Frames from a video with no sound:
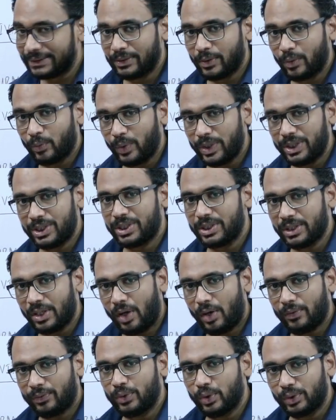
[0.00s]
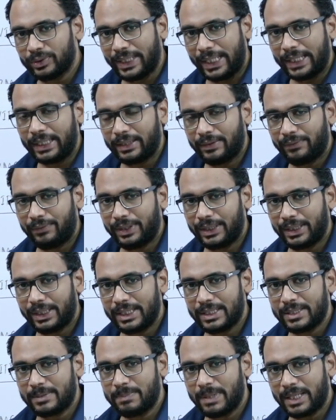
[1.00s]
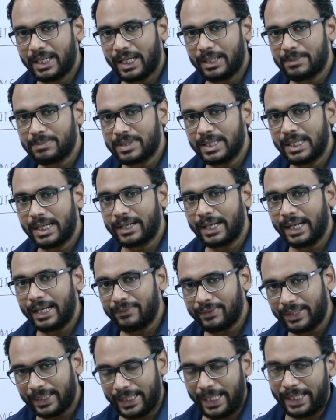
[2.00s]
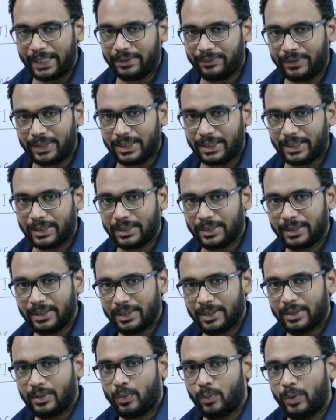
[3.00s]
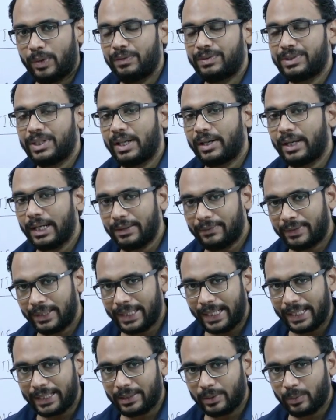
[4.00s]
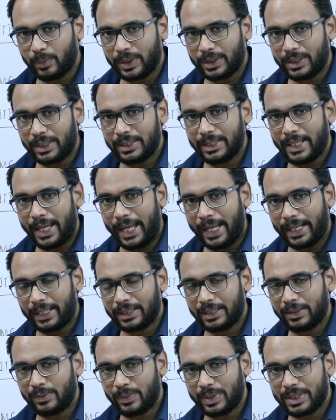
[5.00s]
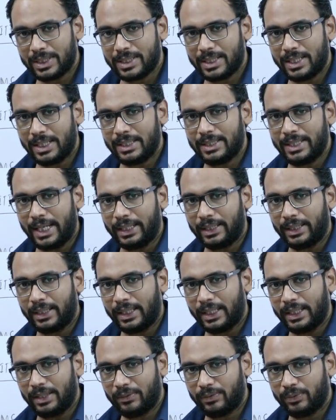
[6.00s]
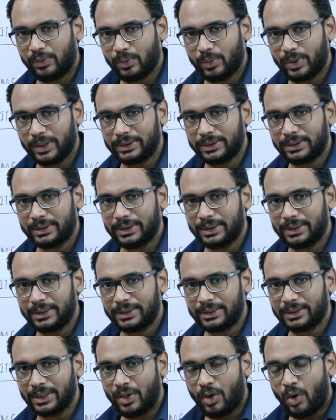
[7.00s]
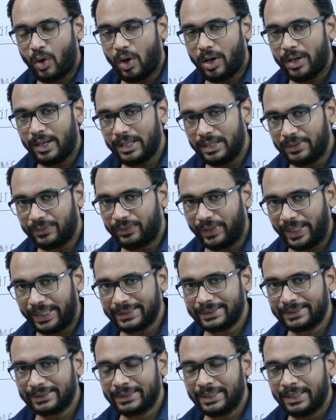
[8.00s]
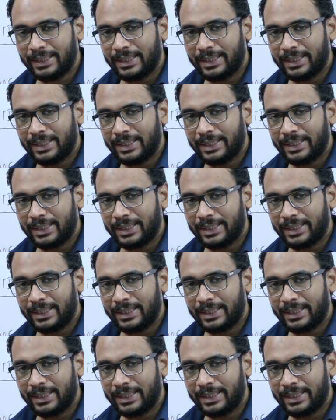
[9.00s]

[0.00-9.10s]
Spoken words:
which of those activities becomes the relevant activity. When we say relevant activity, the activity that influences or affects